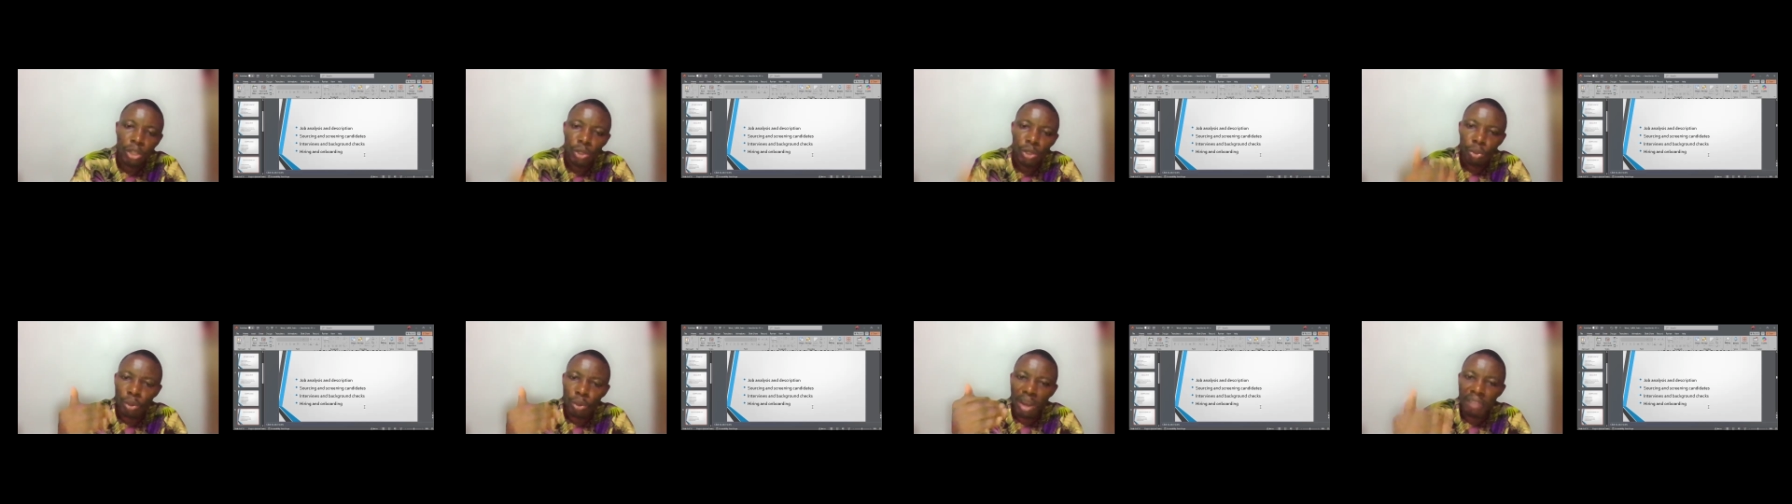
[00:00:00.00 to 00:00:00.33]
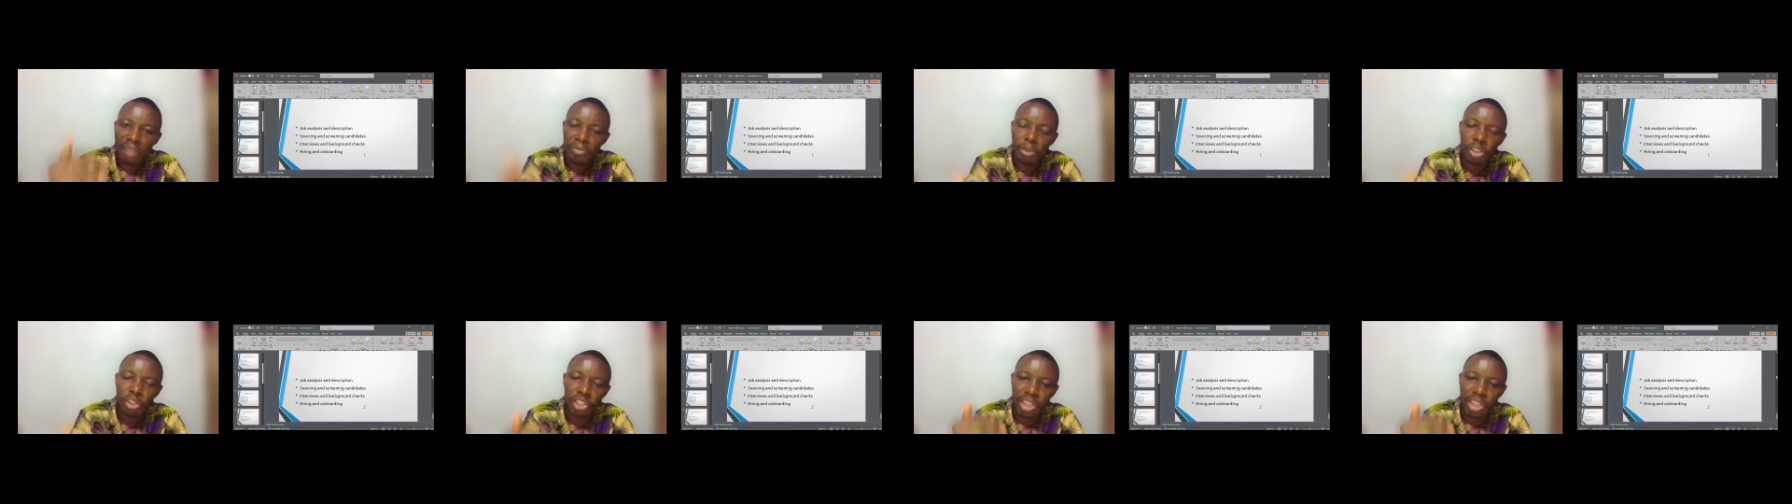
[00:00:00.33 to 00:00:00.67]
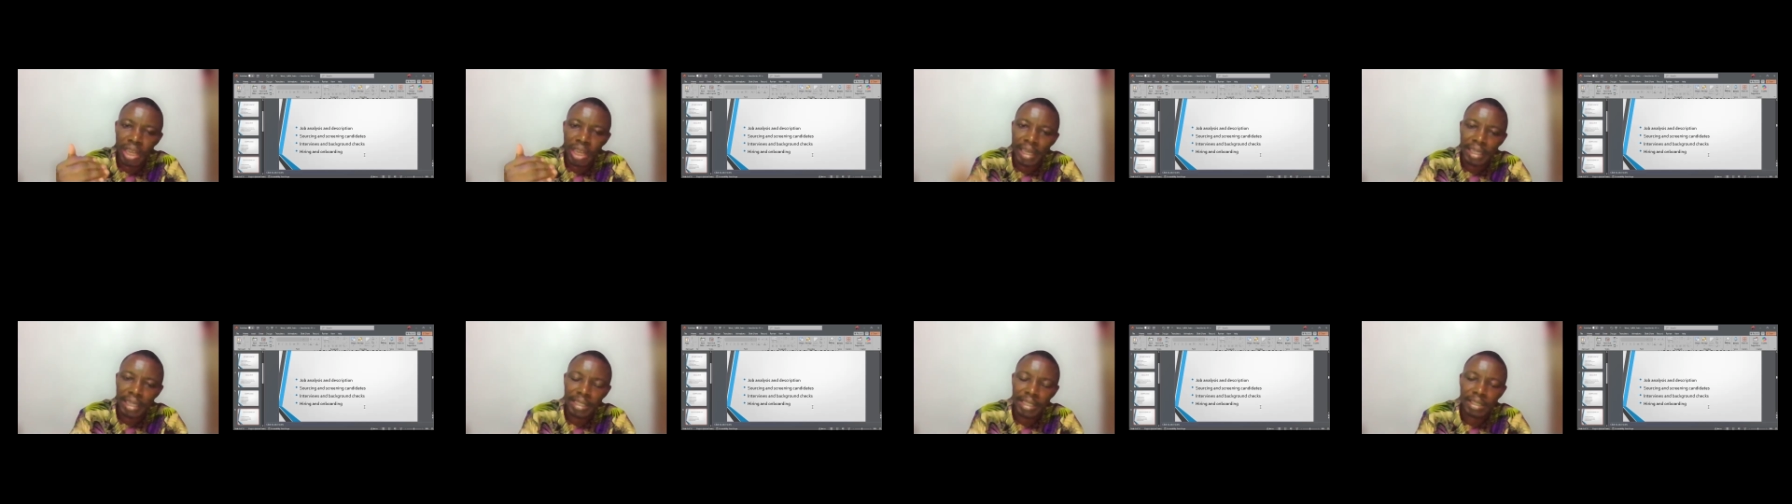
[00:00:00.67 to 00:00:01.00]
You have your
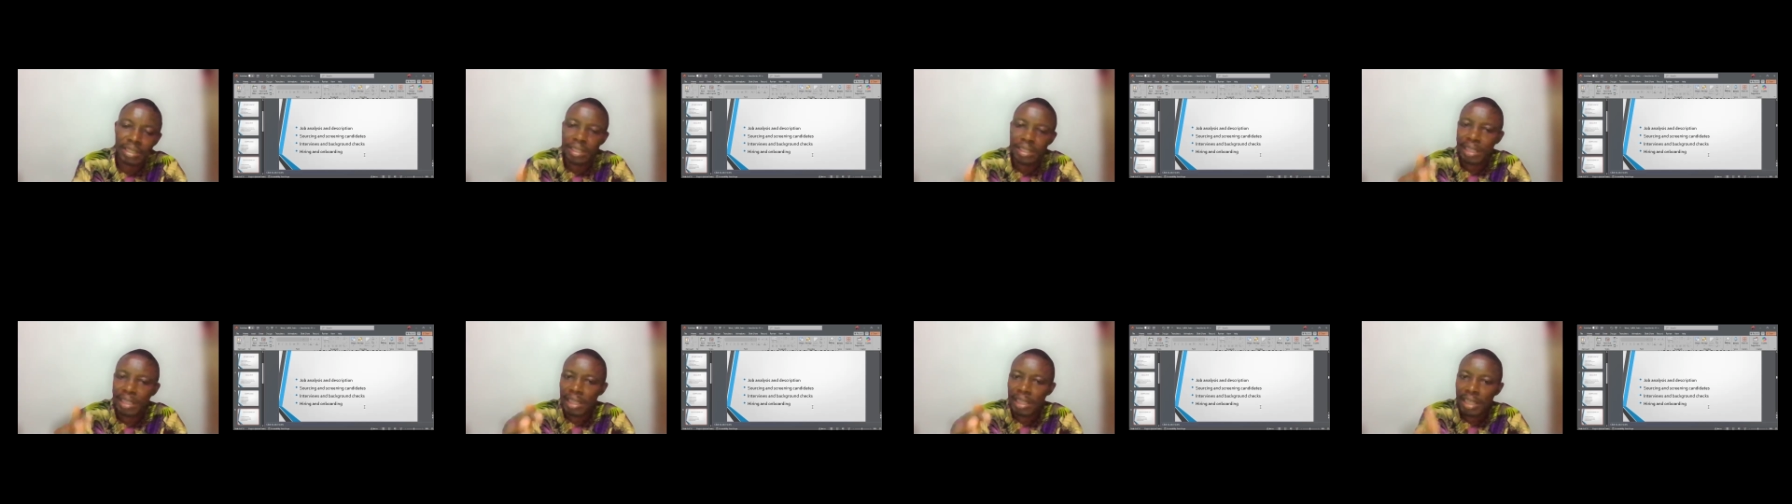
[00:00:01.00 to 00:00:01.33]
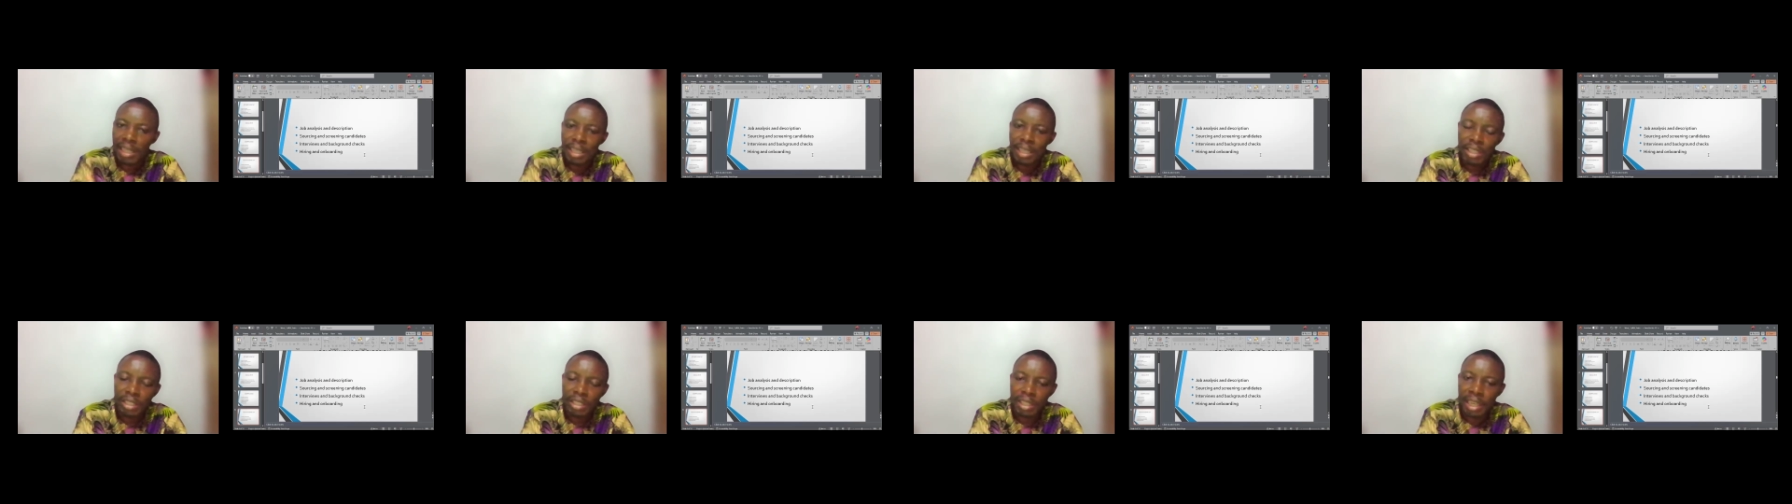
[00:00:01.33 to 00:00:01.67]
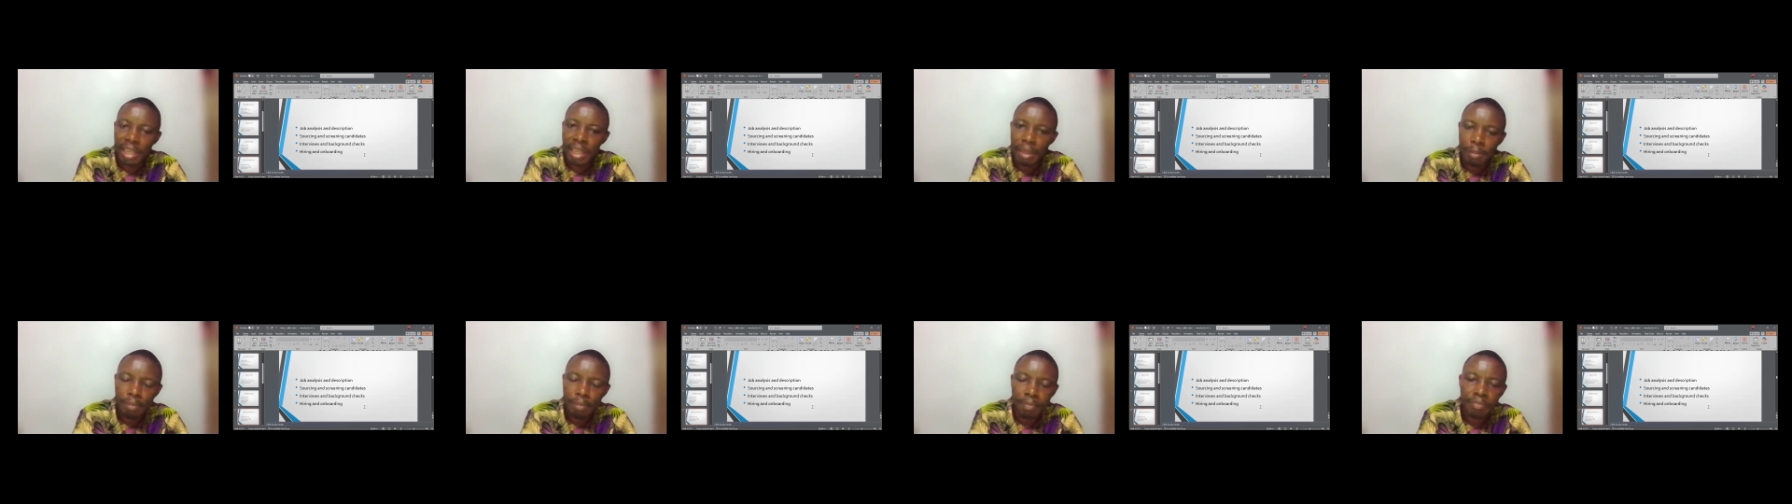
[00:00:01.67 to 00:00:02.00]
checklist,
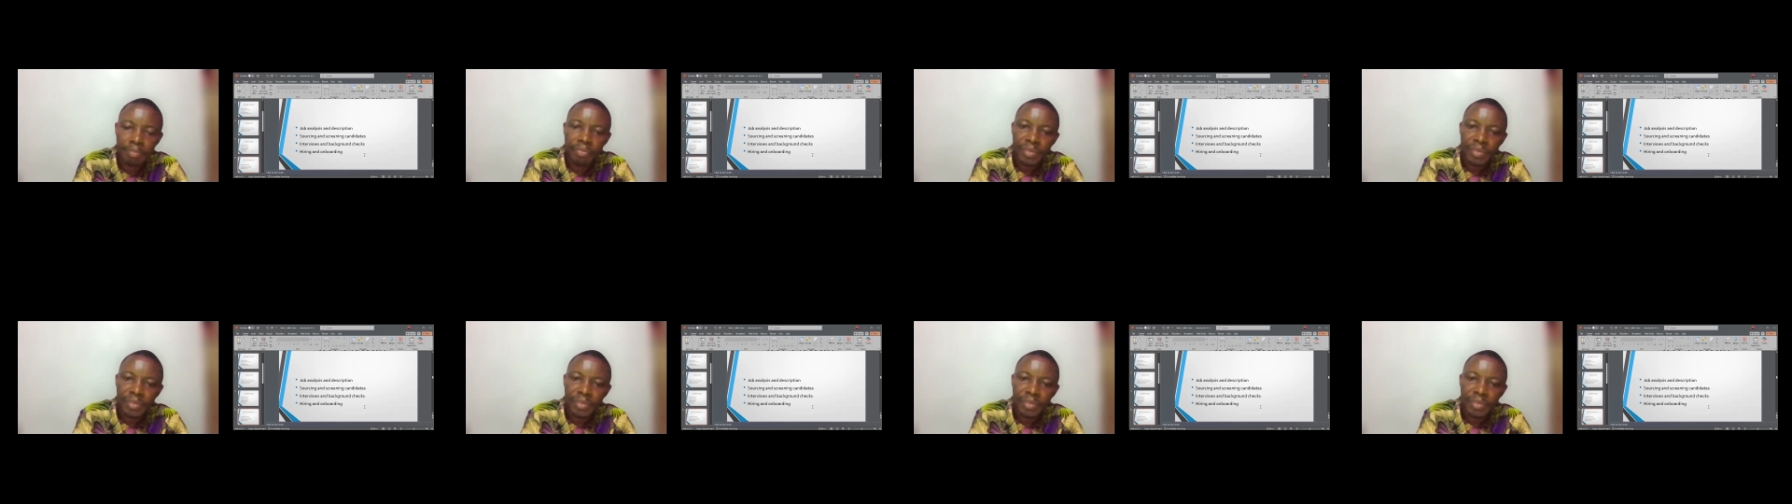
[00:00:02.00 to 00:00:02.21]
name,